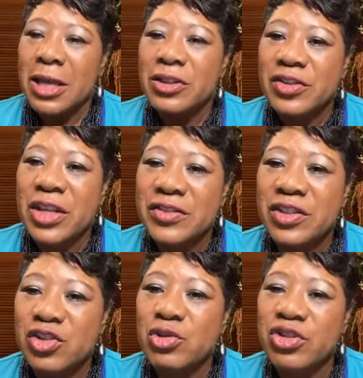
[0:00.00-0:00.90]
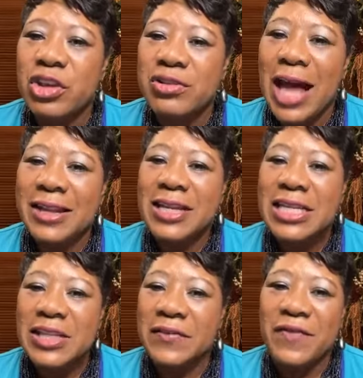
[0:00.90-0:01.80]
And it says this, you shall not
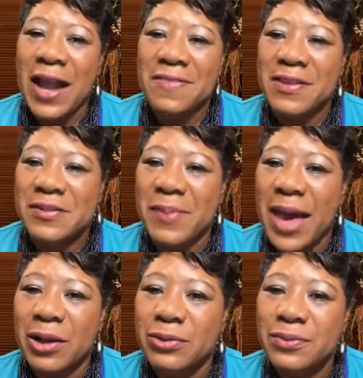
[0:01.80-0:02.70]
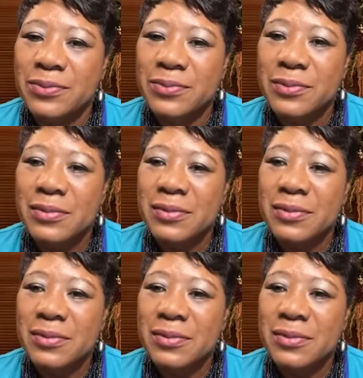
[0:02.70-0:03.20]
need to fight in this battle.